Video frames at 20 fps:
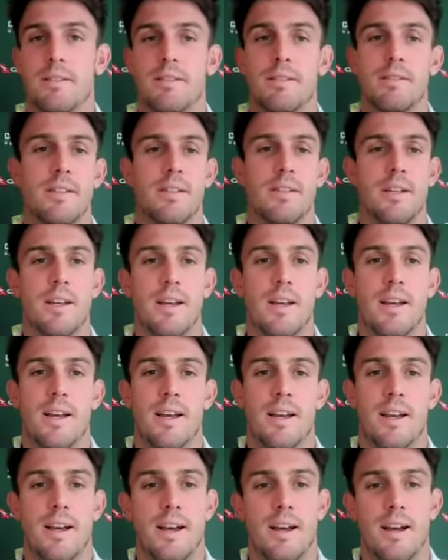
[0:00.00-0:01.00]
And
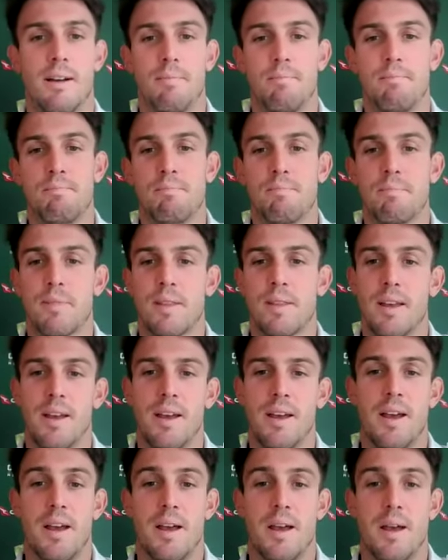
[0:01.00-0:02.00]
but
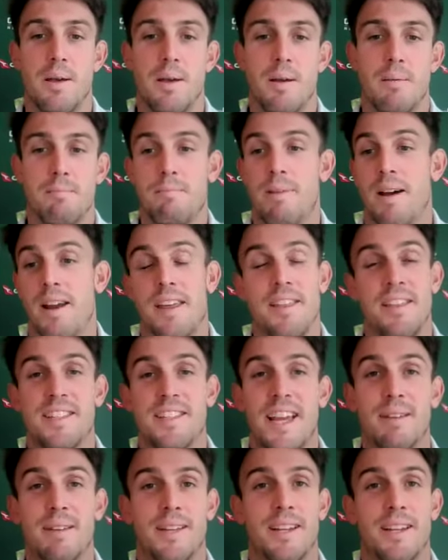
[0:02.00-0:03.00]
in the
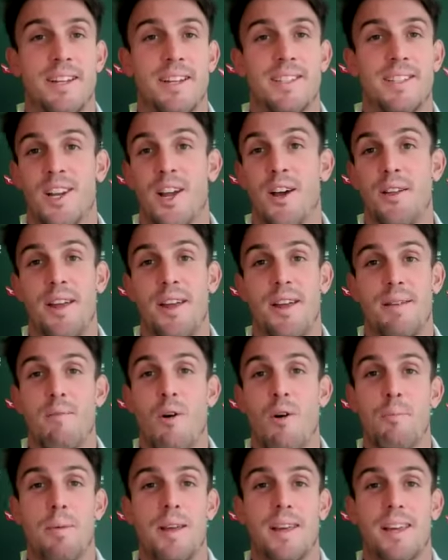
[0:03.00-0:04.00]
same sentence, you know, it
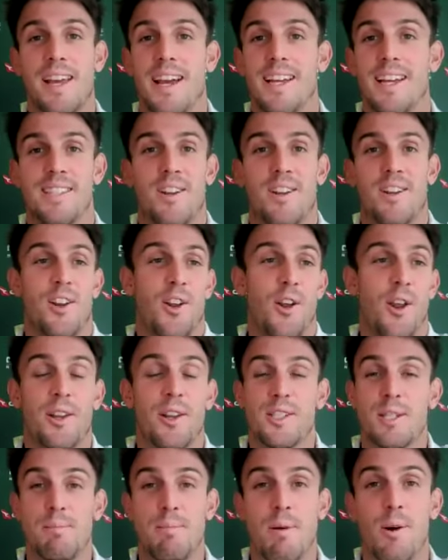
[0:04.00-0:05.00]
might be a case that I don't
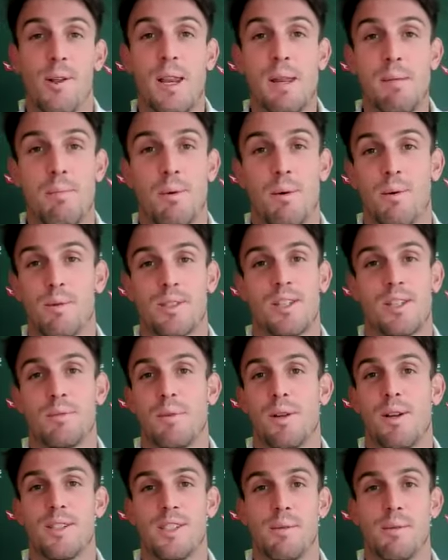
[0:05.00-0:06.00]
actually bowl any balls because
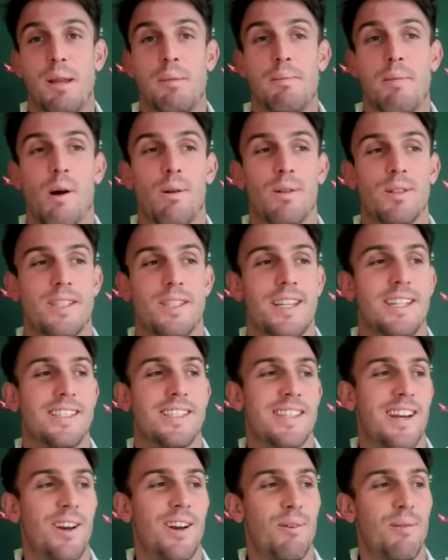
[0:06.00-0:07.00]
we've got so many bowlers here.
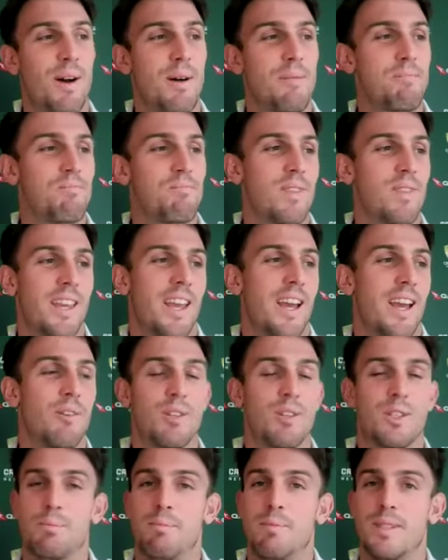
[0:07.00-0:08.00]
So, I'll
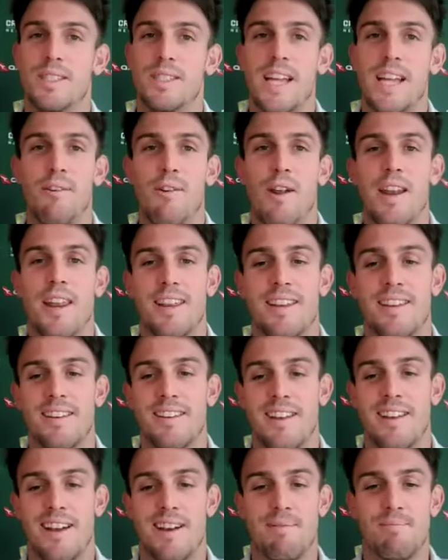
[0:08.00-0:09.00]
just stay ready and
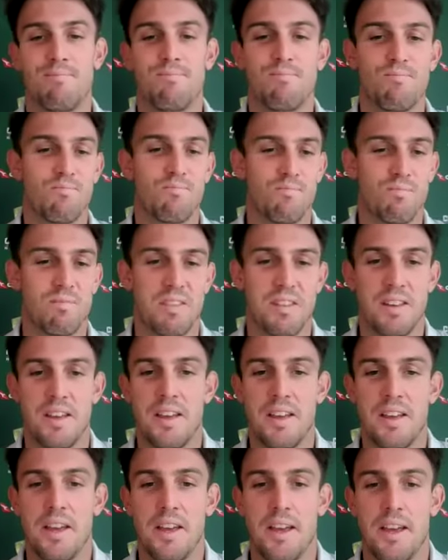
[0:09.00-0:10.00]
try
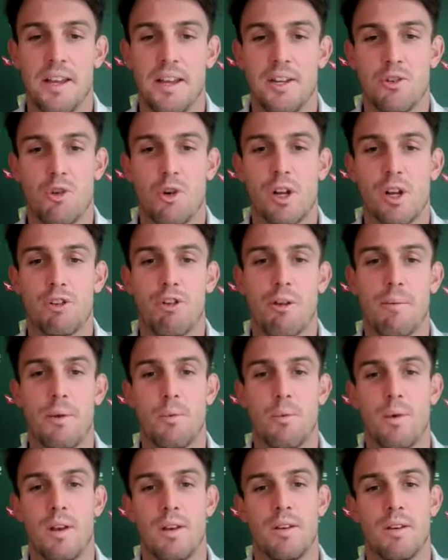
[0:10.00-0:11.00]
and
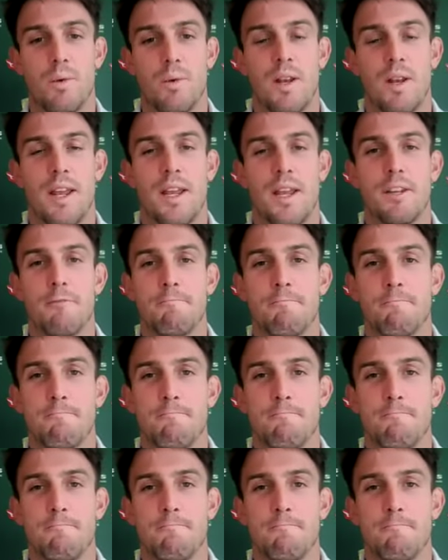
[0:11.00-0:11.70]
contribute when needed.